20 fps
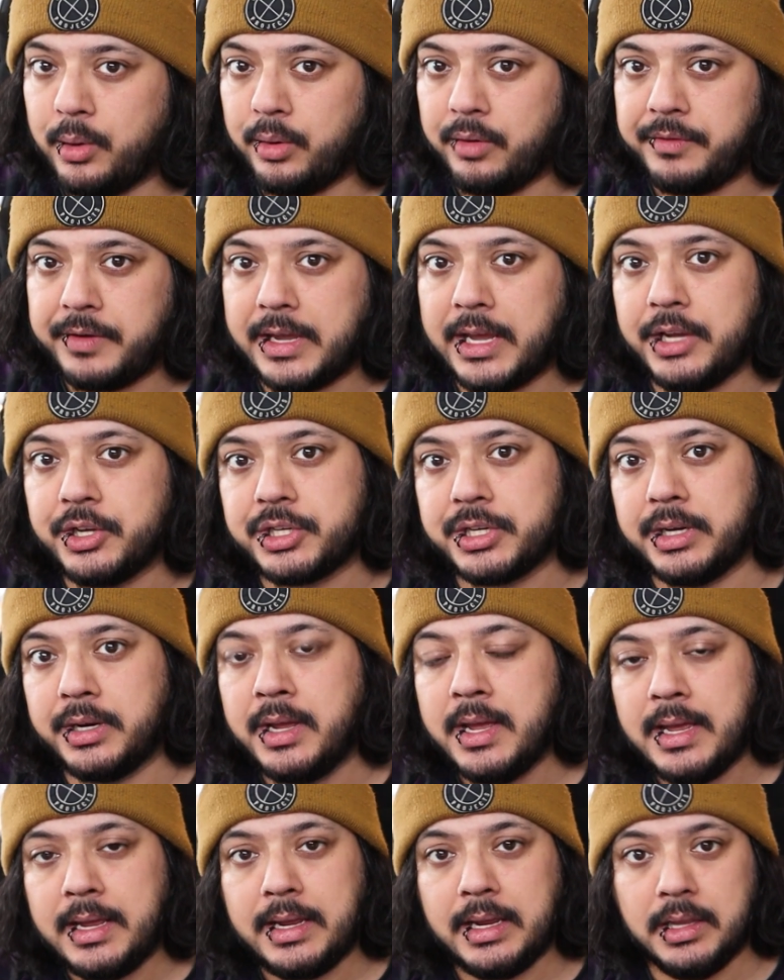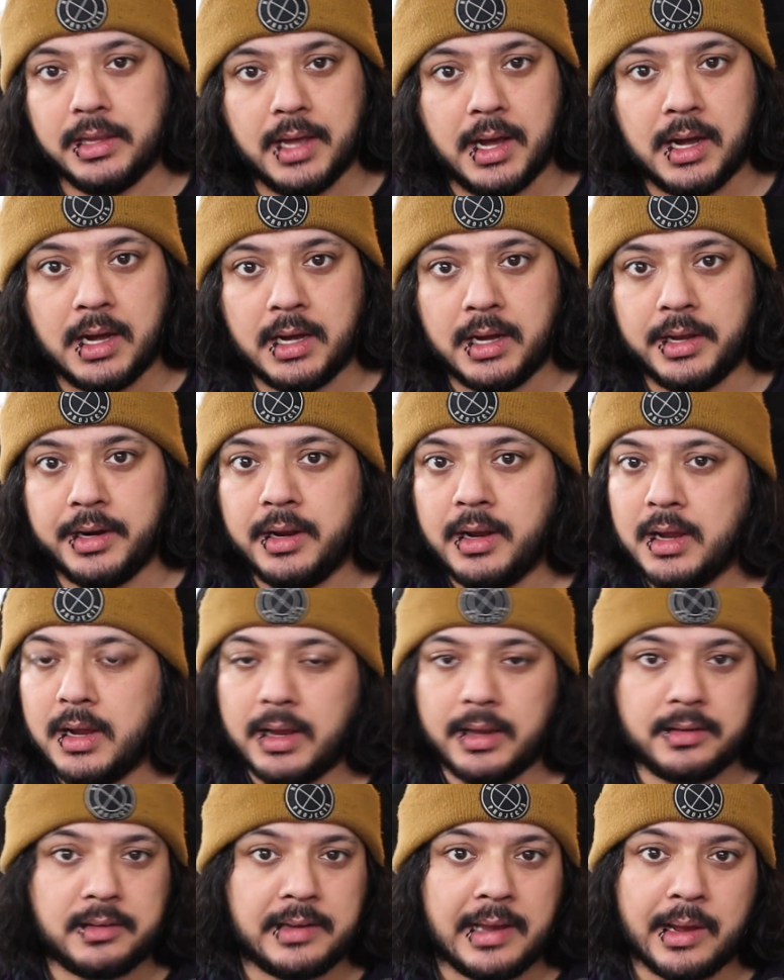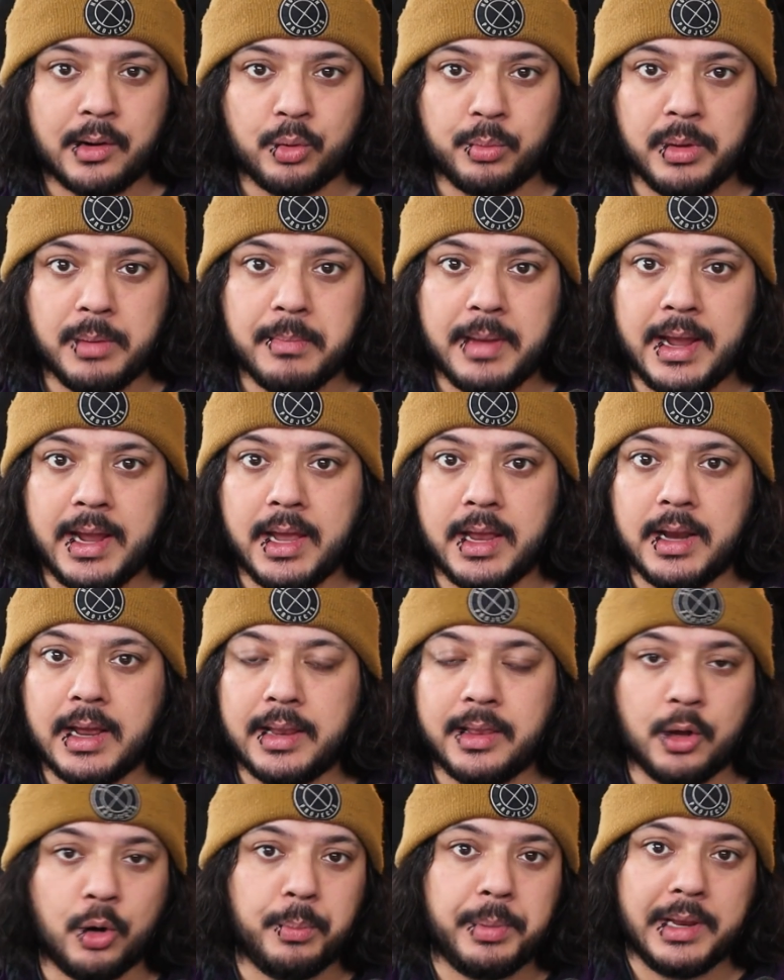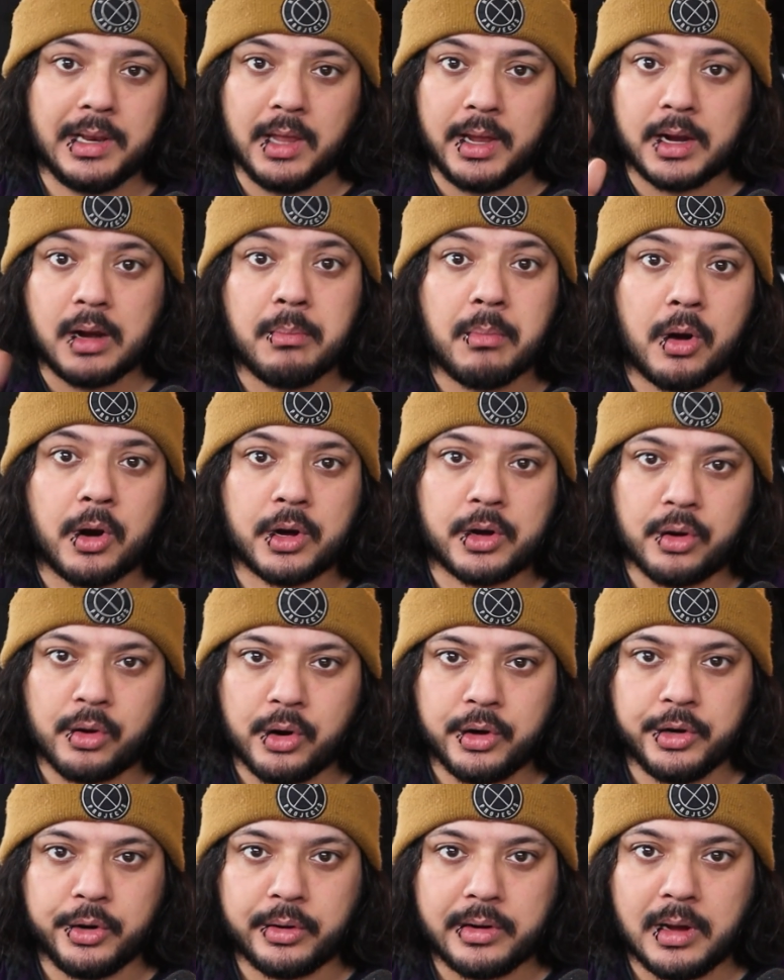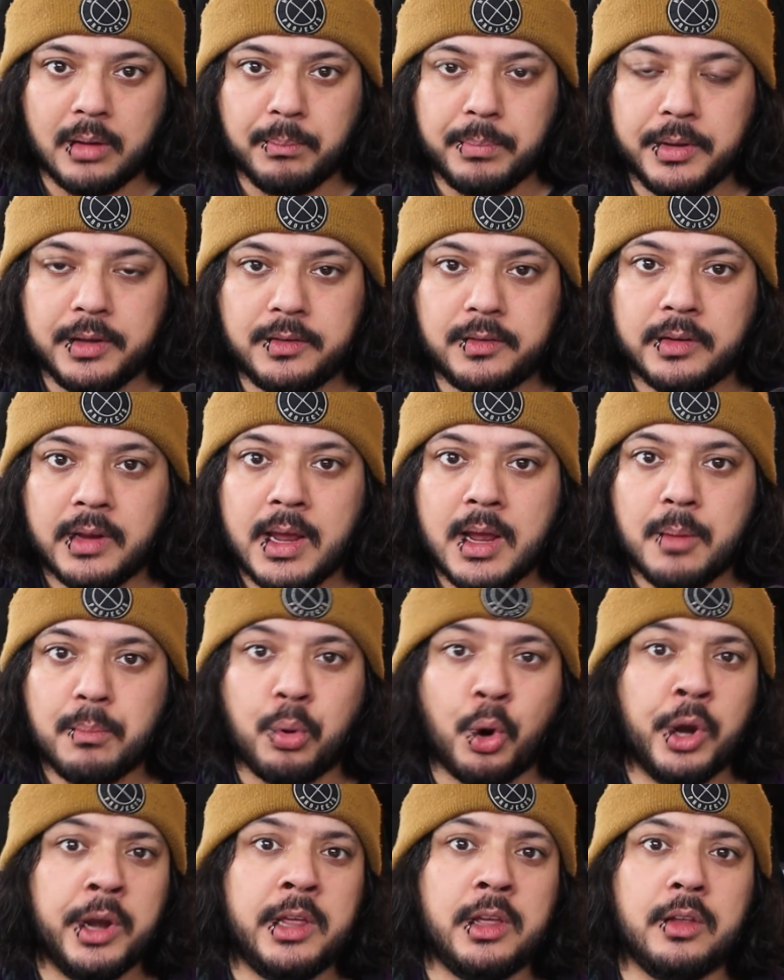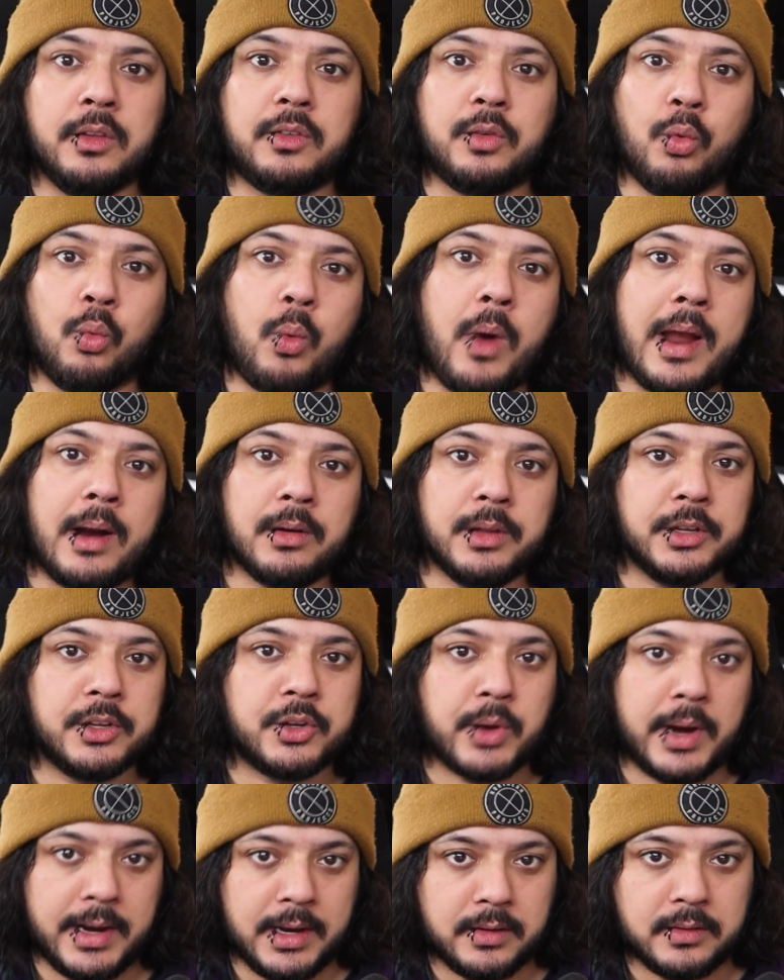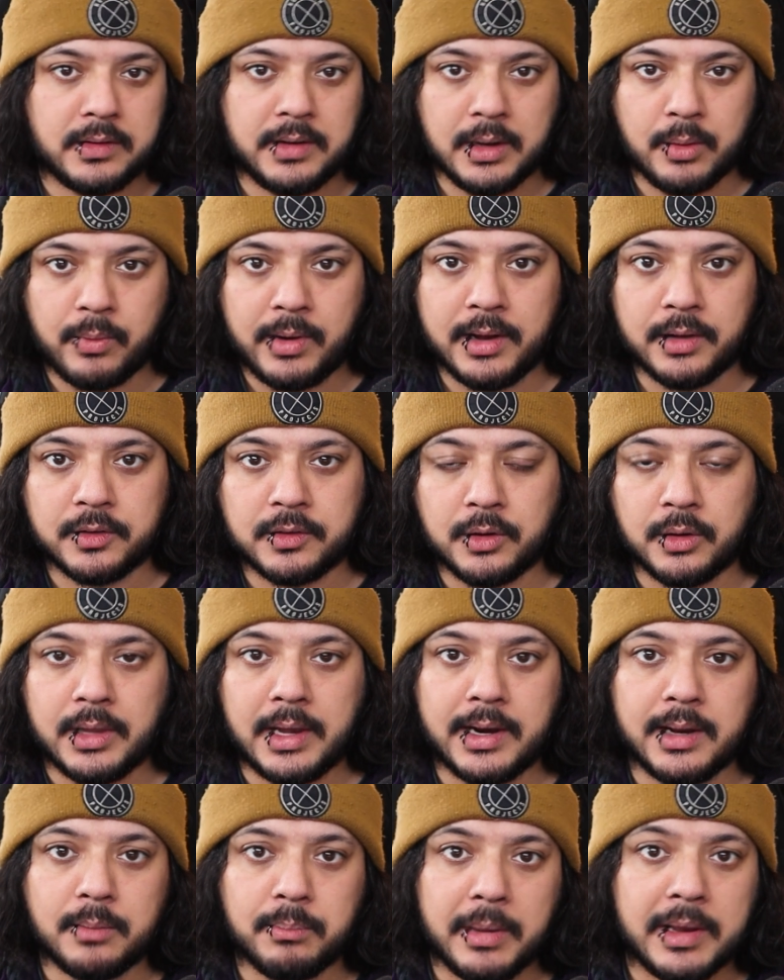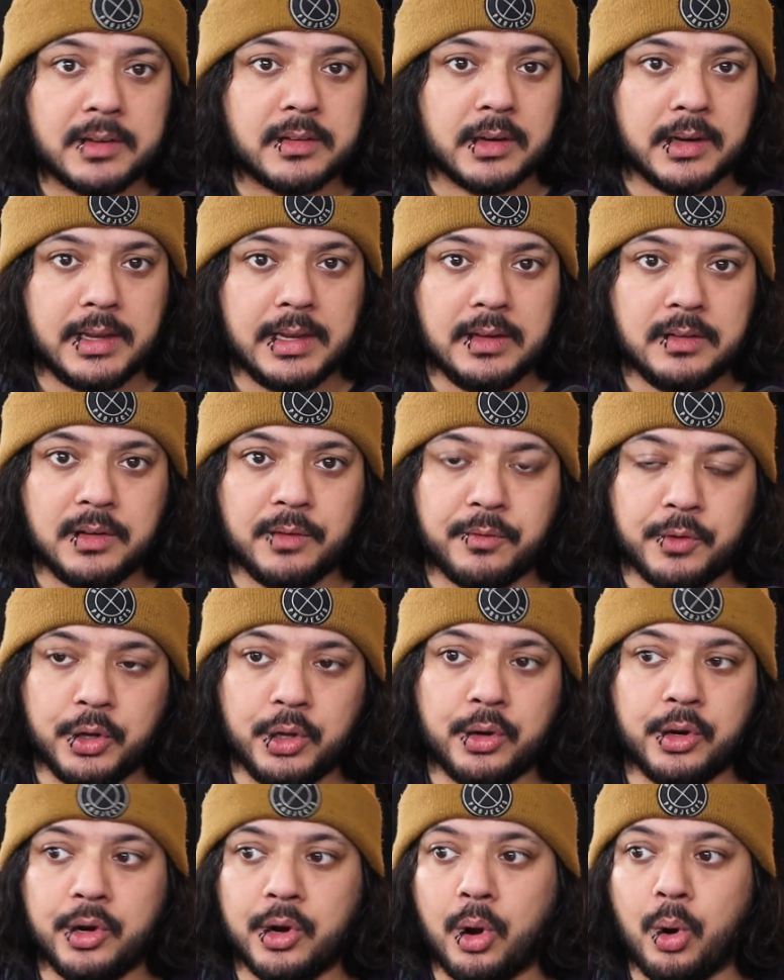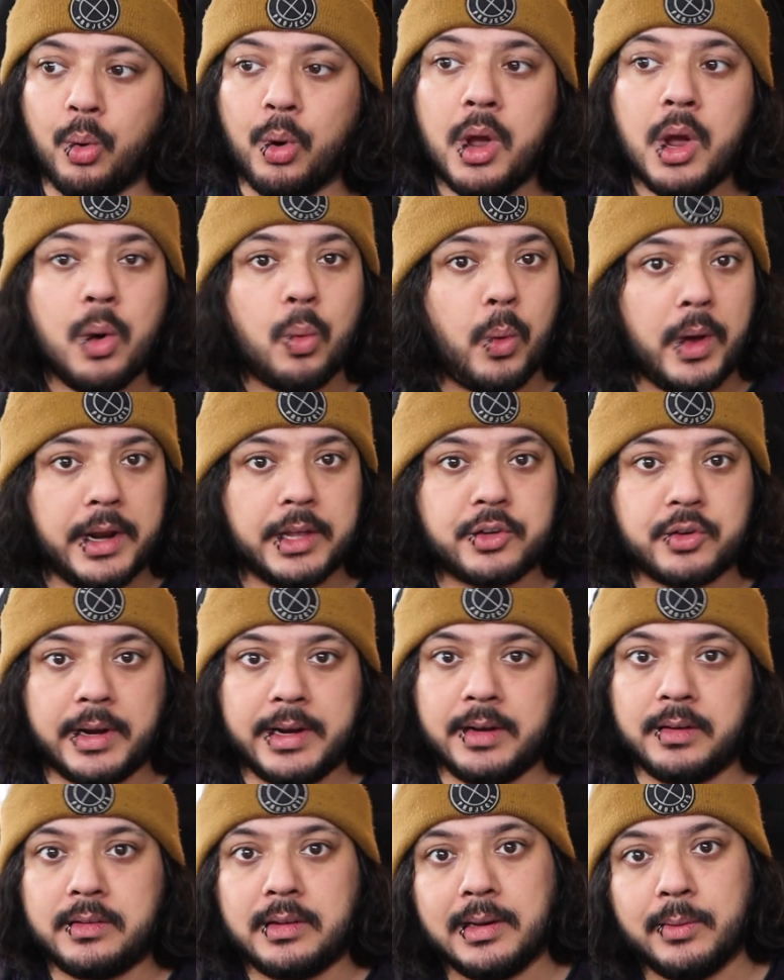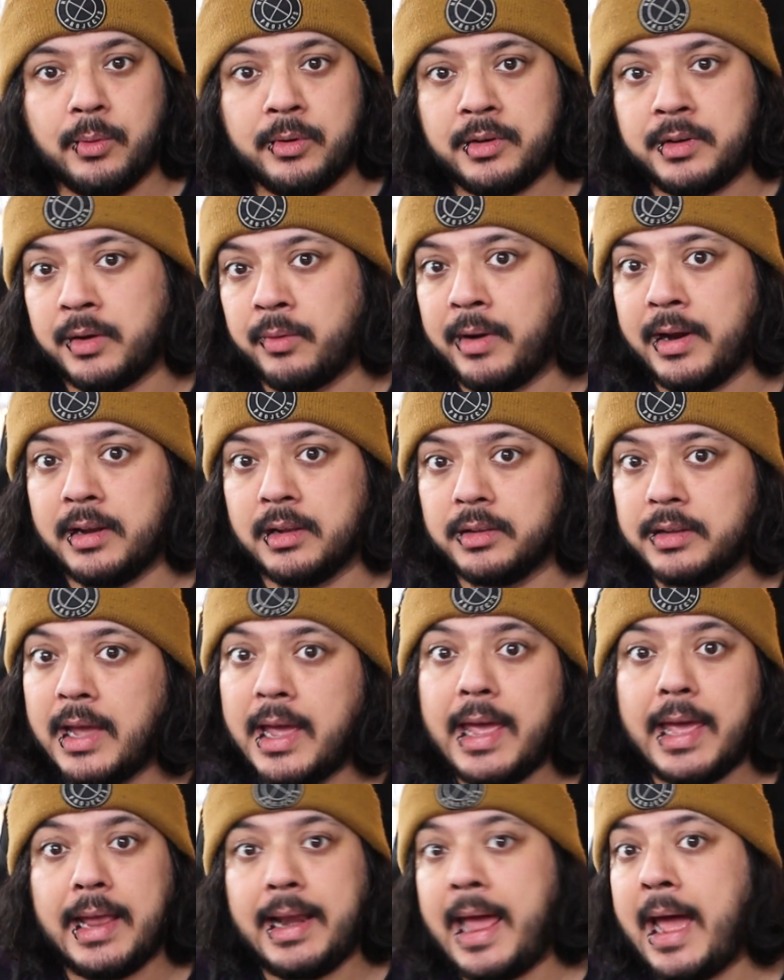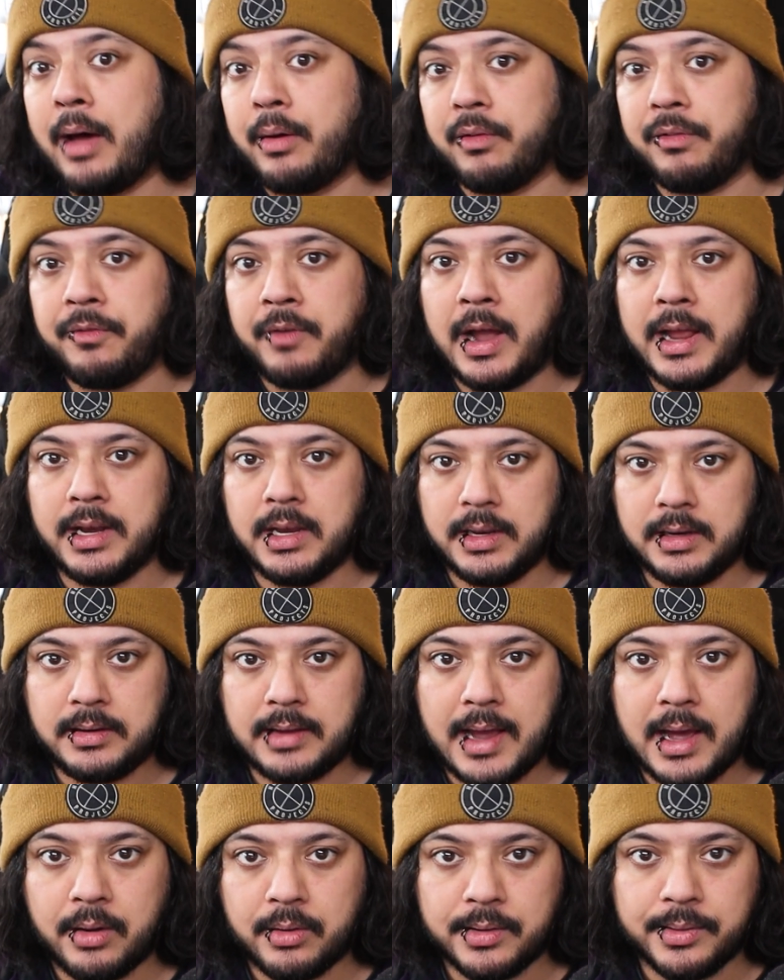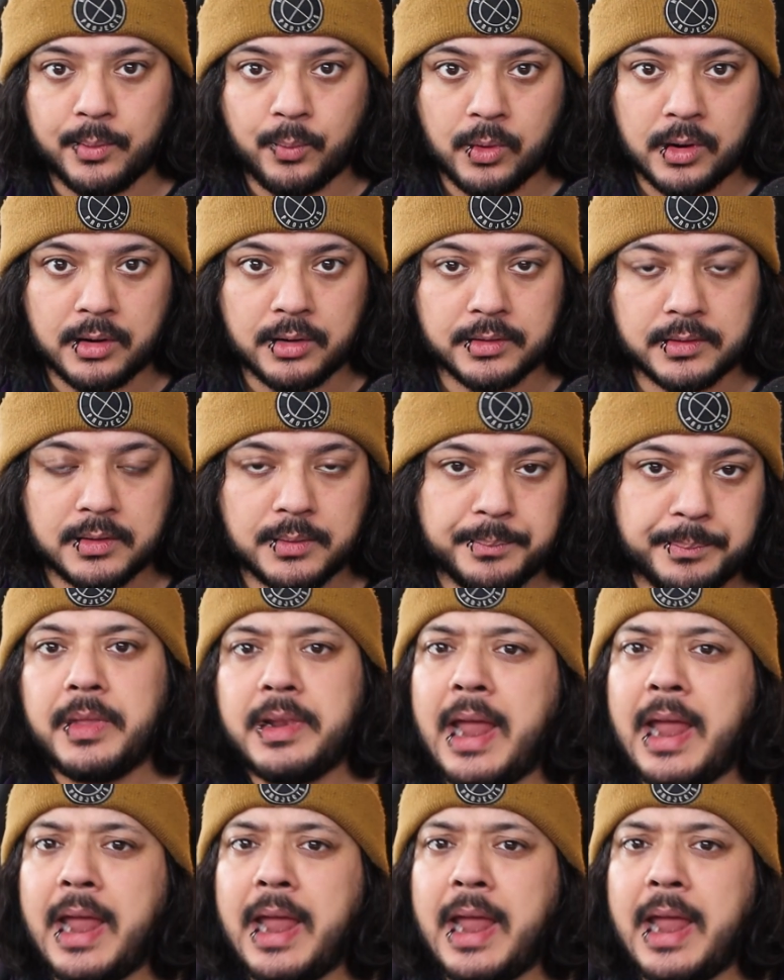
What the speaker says: notification in the HUD, a sound will be made, and there'll be like a marker on your compass pointing you to where the train has derailed, so that it makes it easy for you to know when a train is derailed and how to find it out in the world.